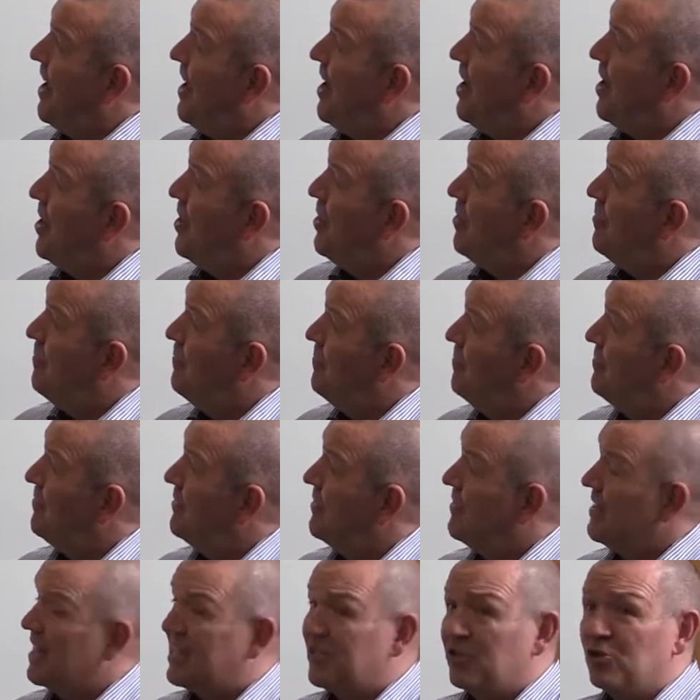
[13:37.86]

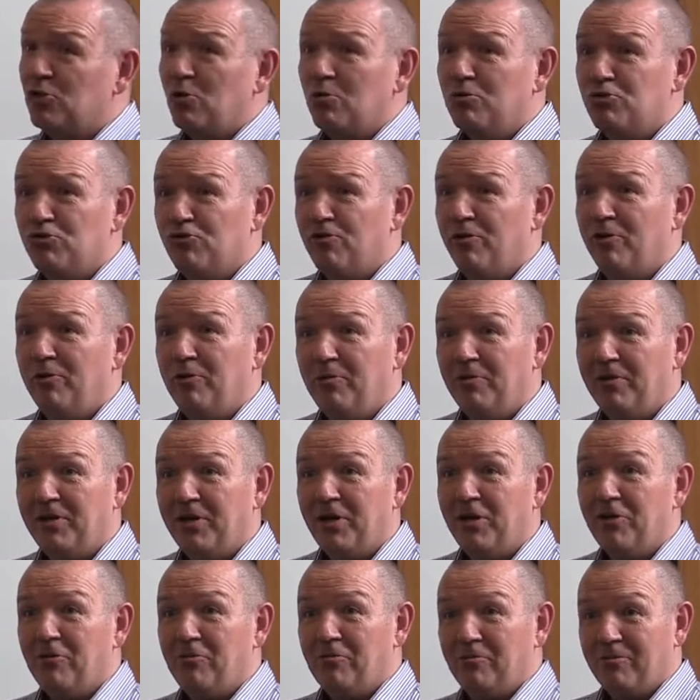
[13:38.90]
that's so true,
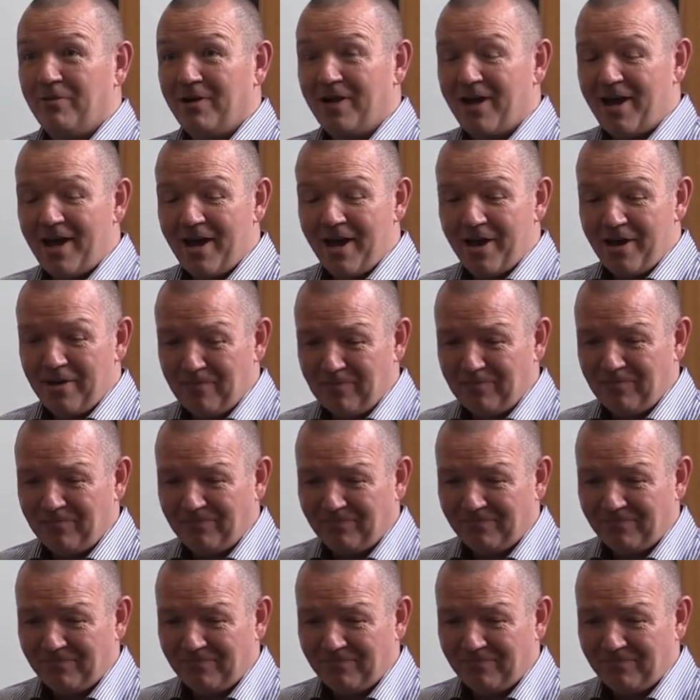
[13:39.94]
you know.